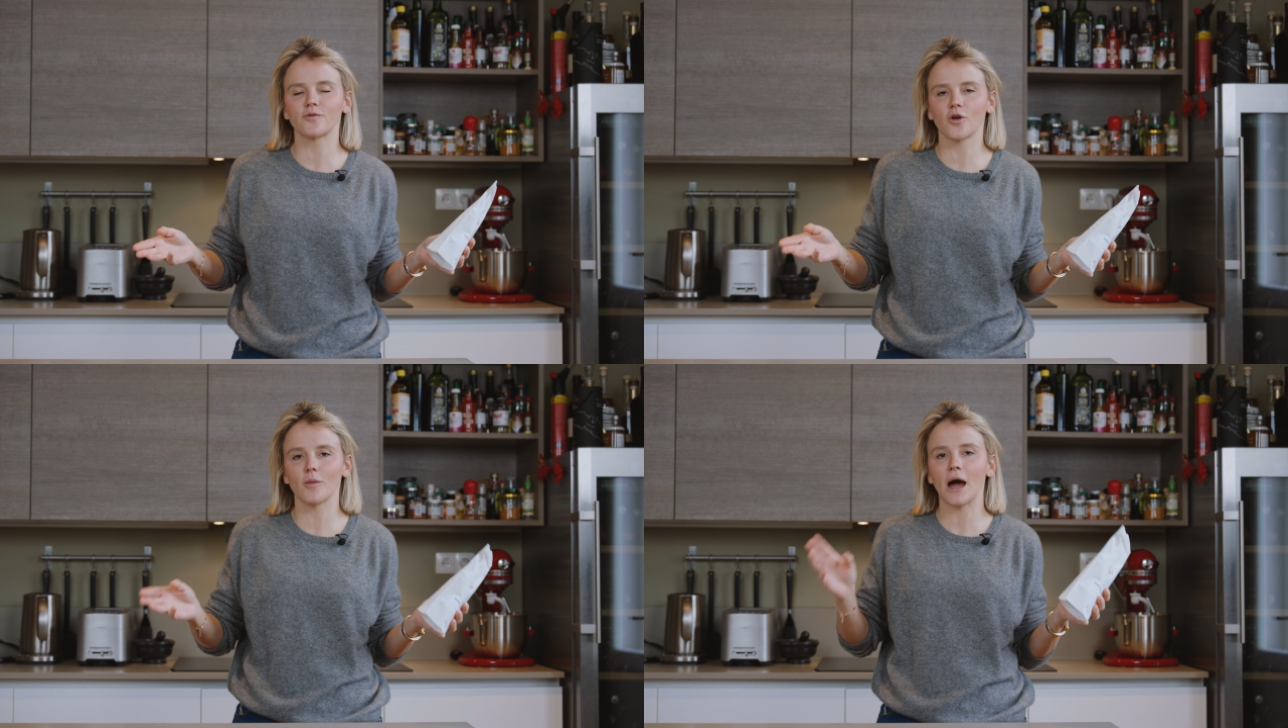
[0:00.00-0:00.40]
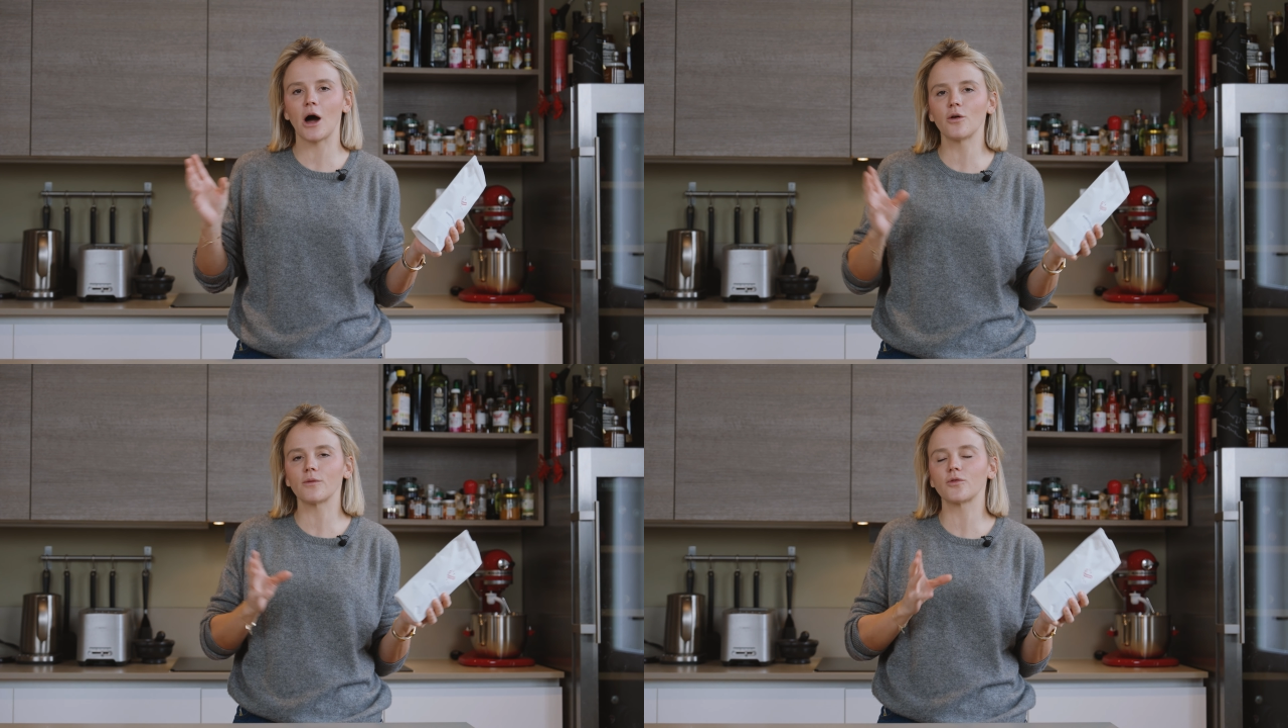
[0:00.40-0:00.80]
from,
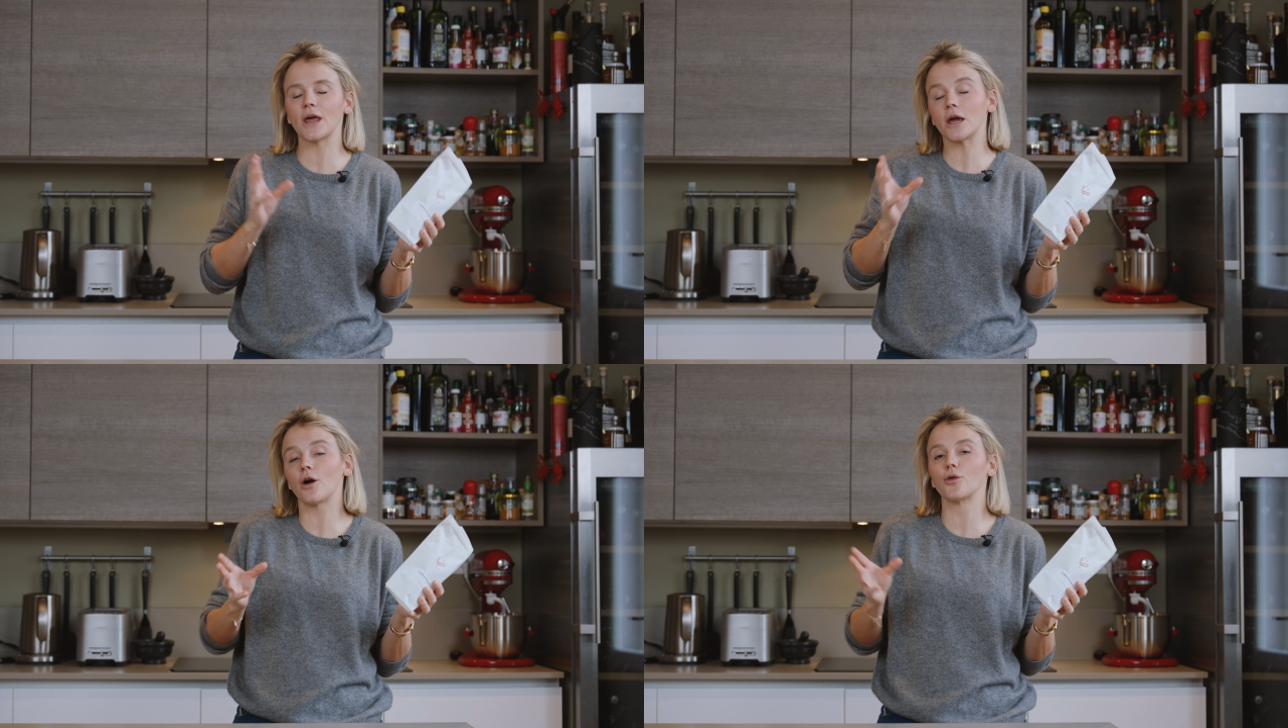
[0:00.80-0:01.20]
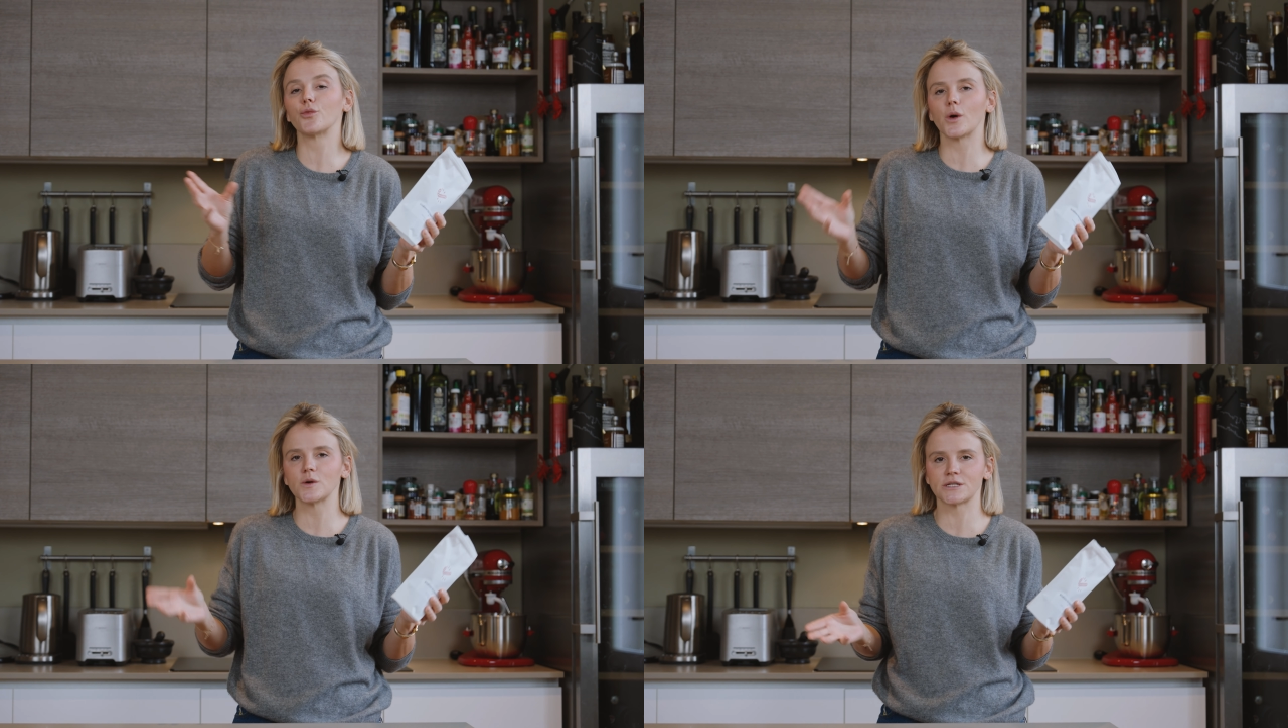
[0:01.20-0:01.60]
how they are
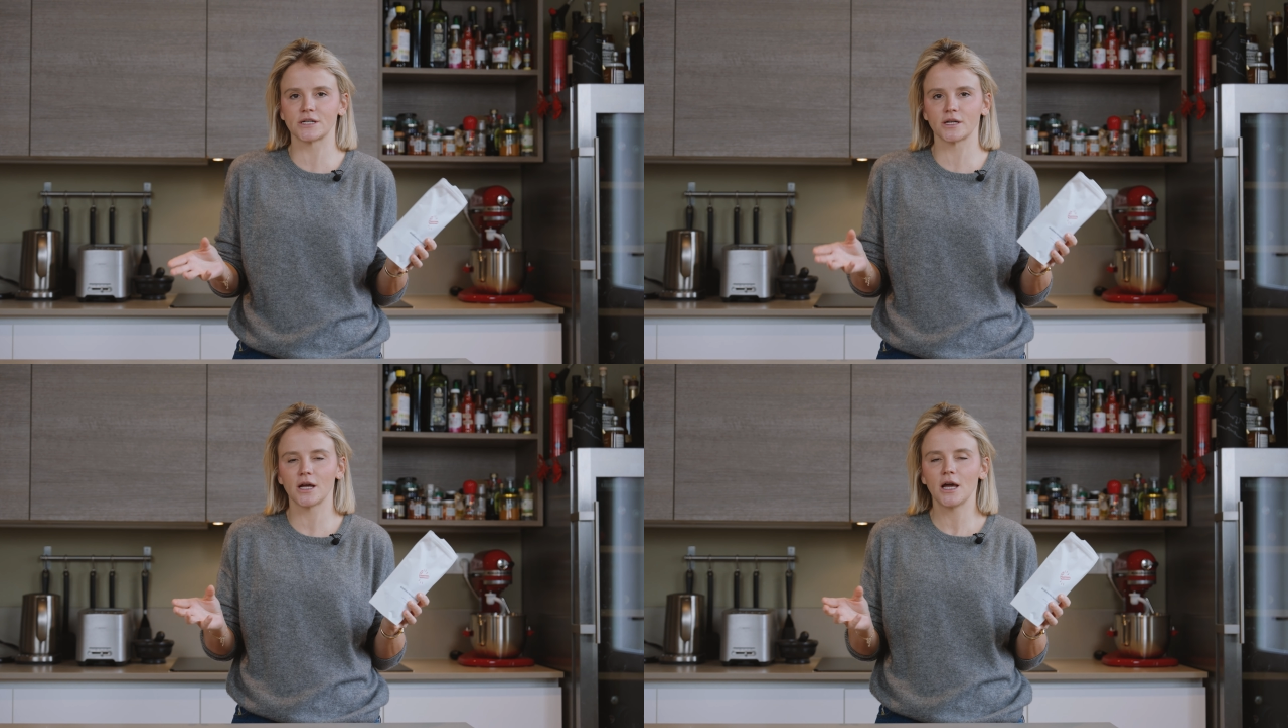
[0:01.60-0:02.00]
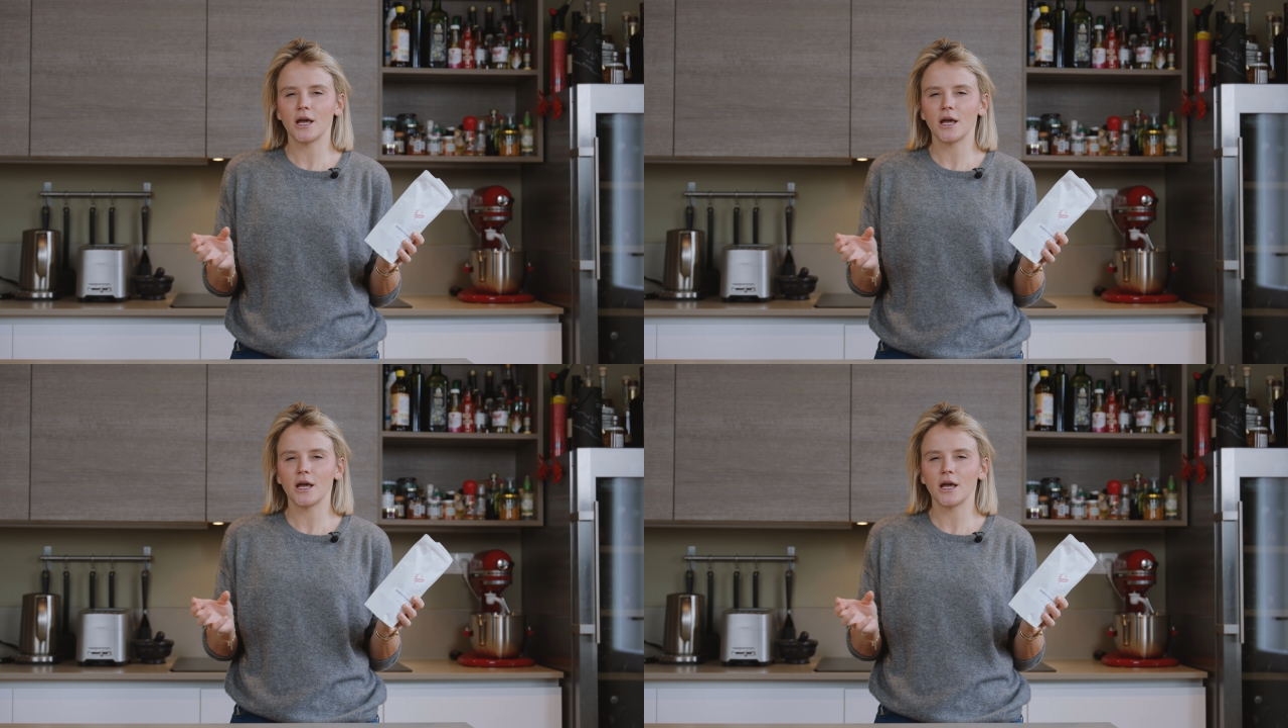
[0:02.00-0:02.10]
roasted.